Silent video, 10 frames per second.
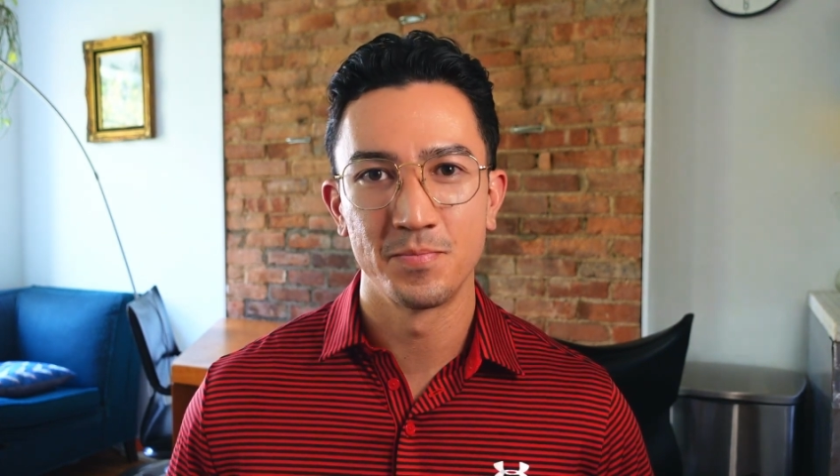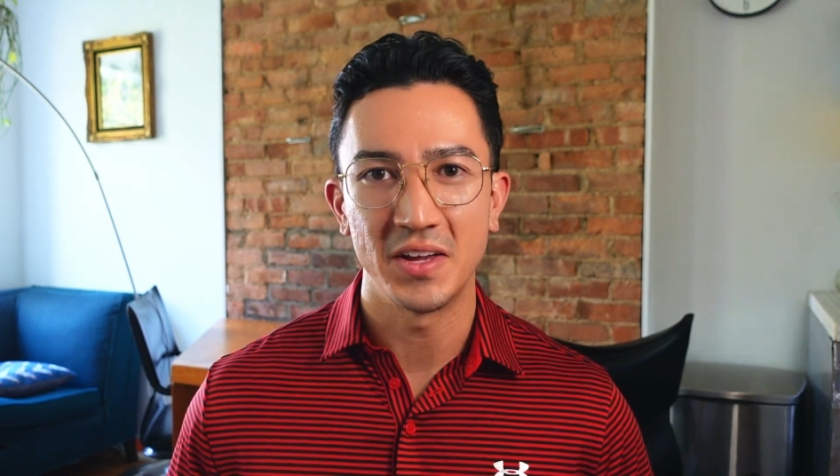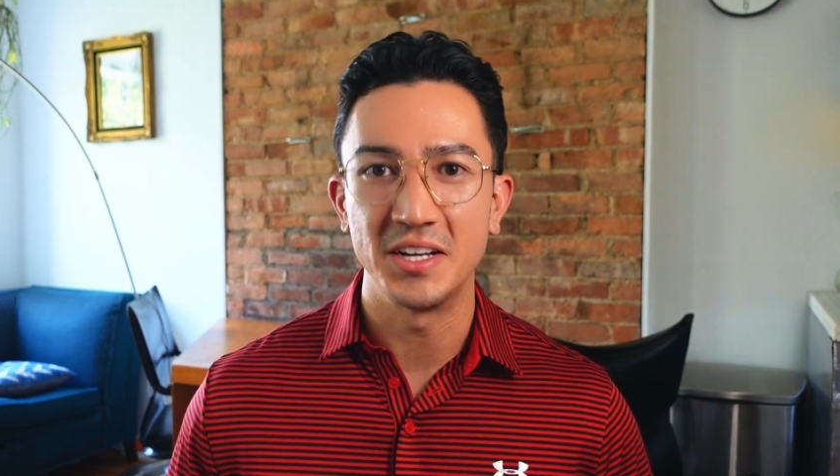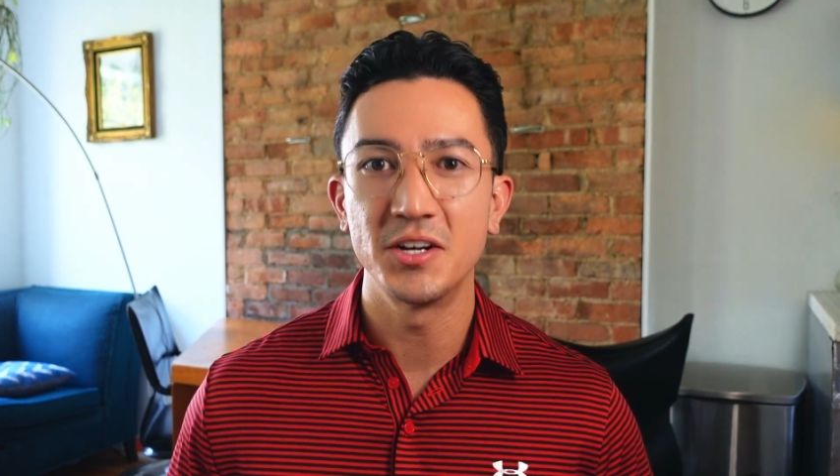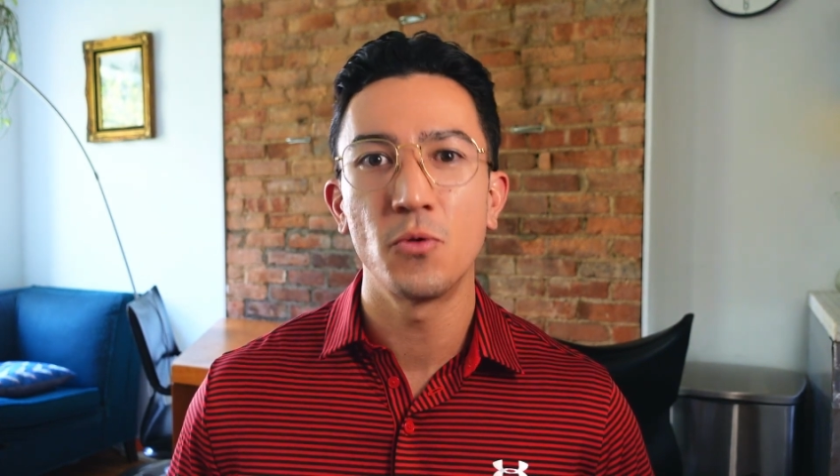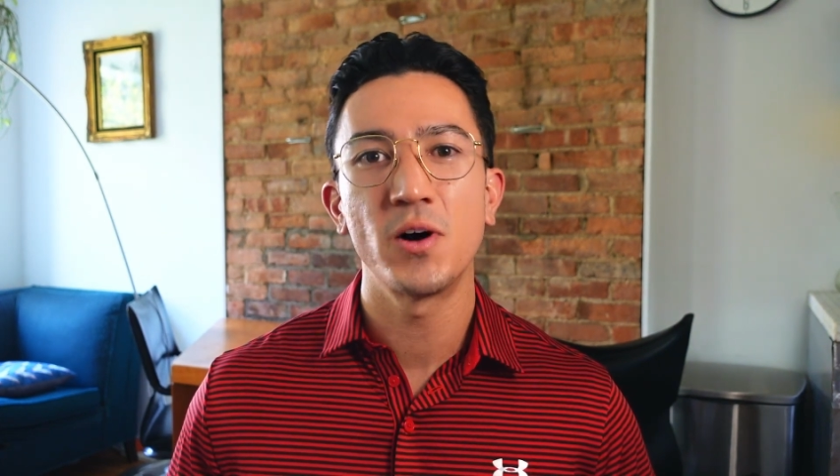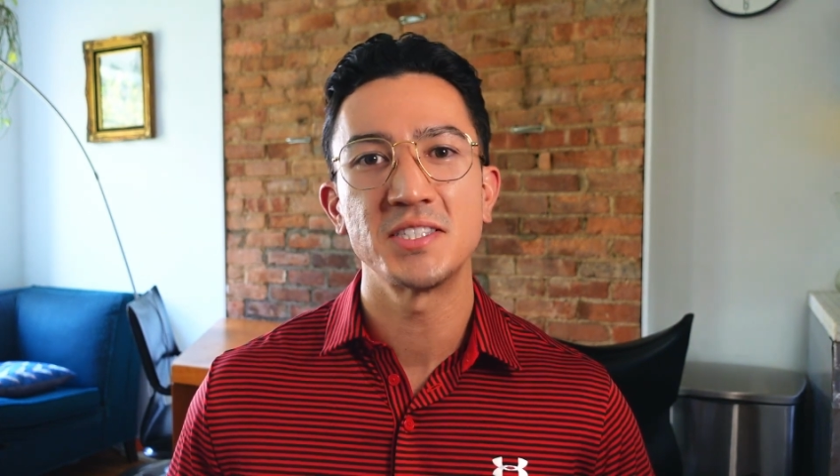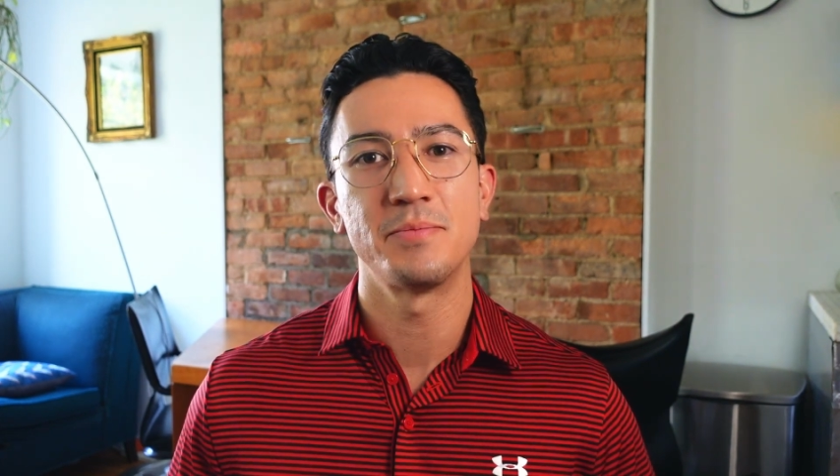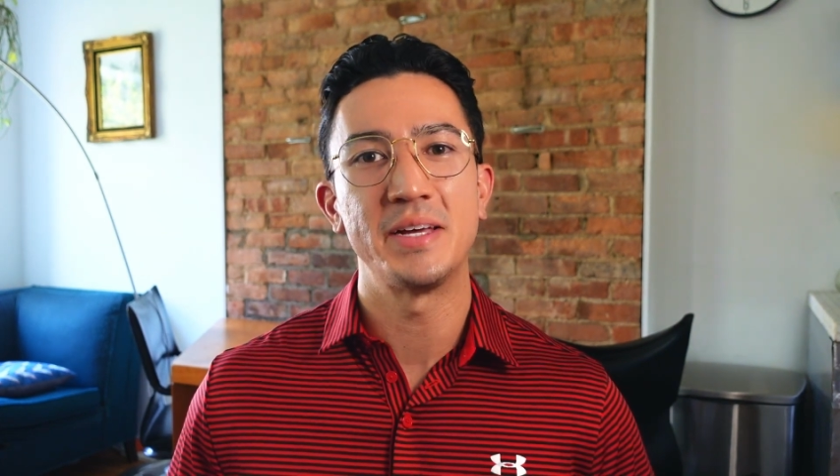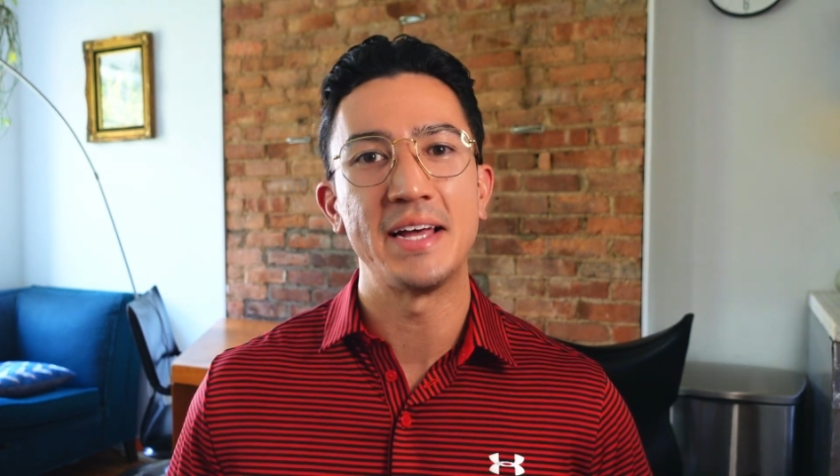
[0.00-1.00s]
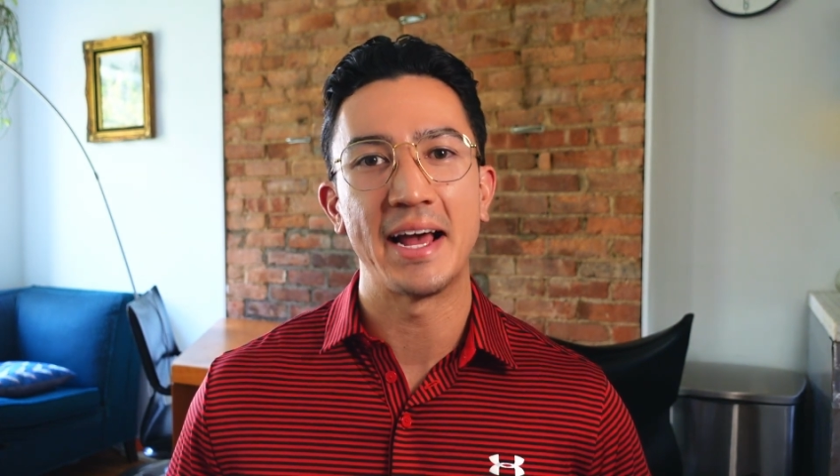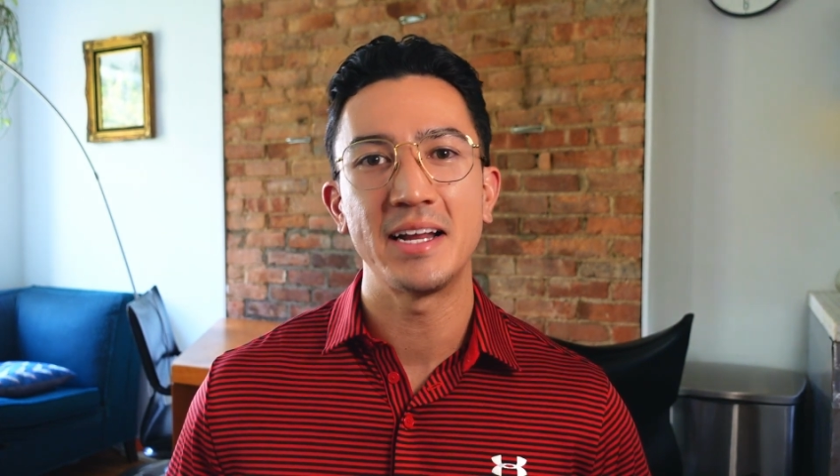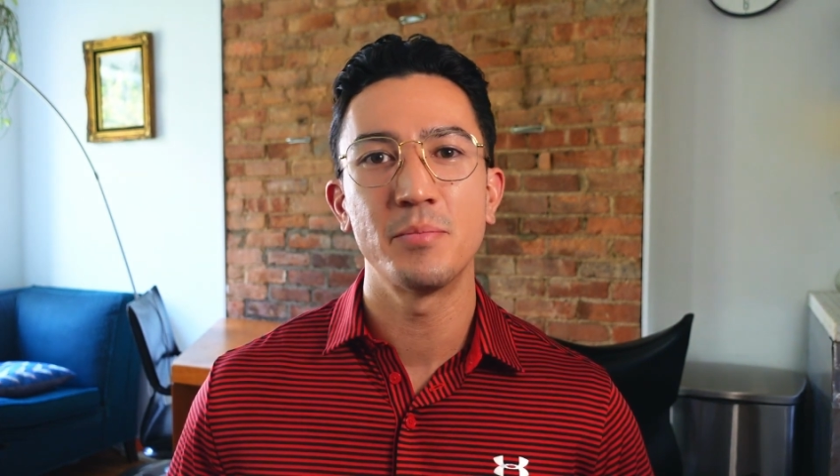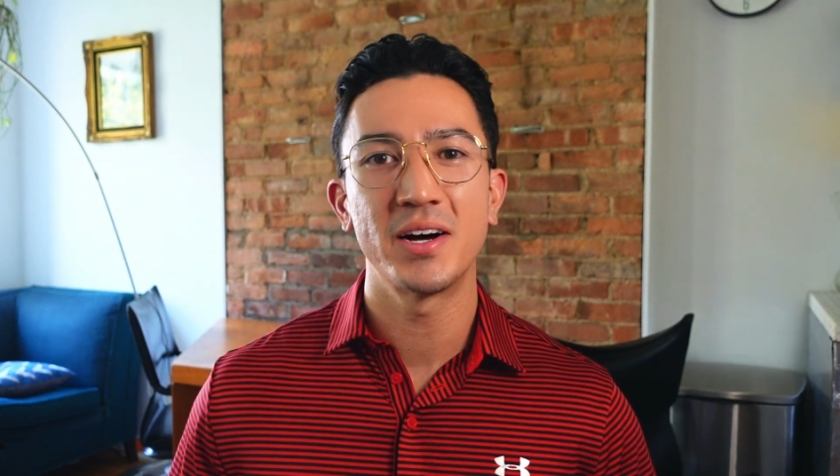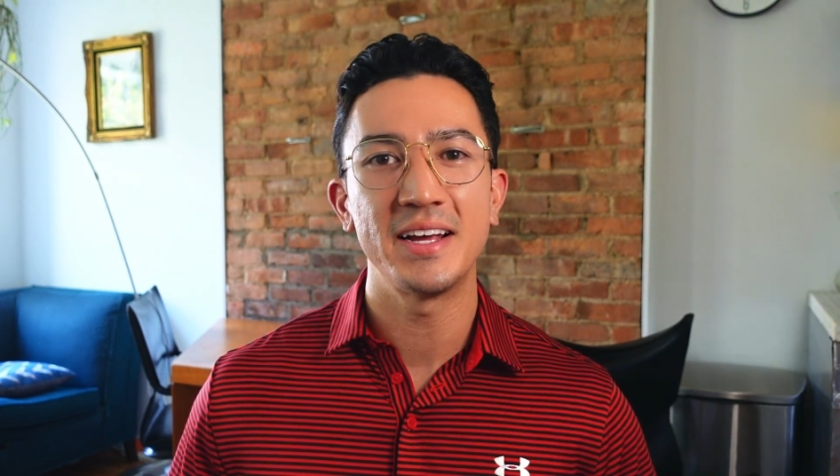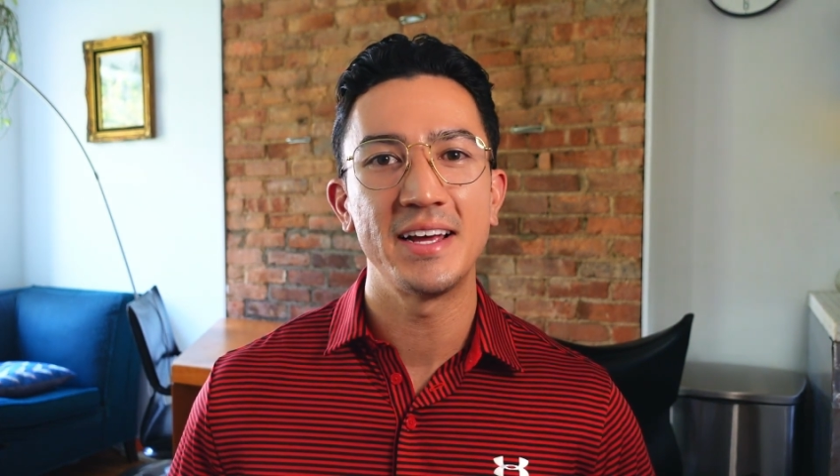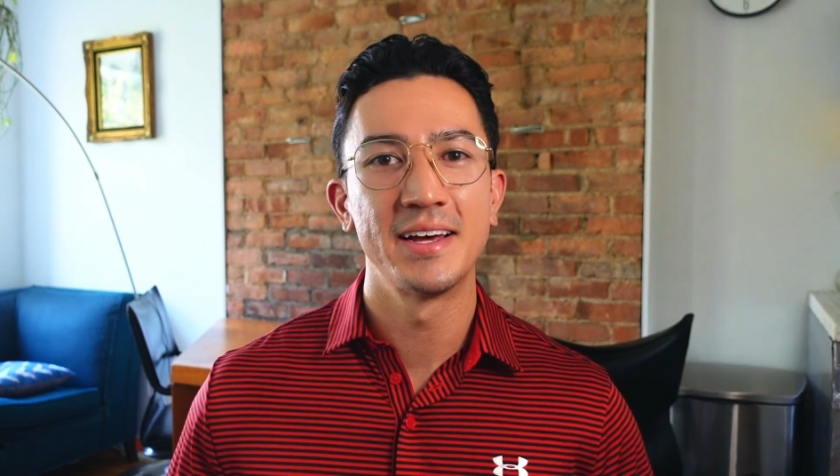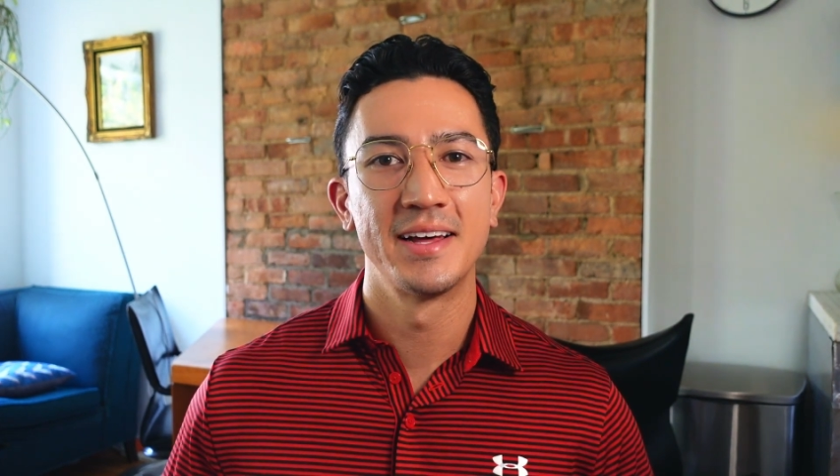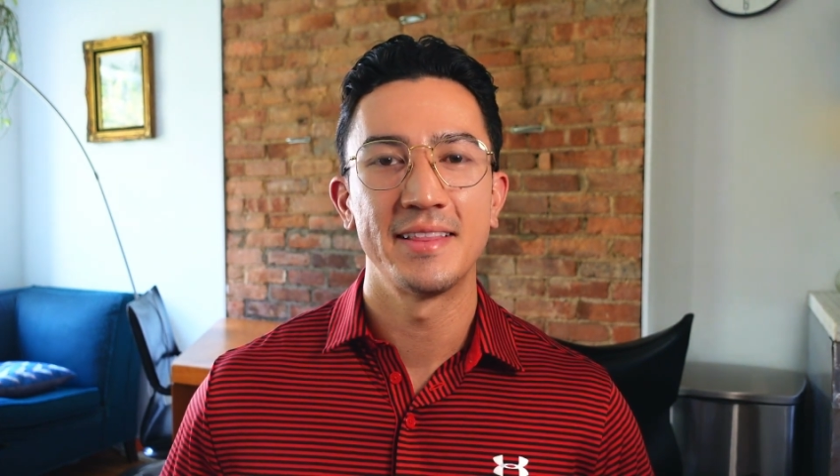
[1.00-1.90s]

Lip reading: And you don't want to be anybody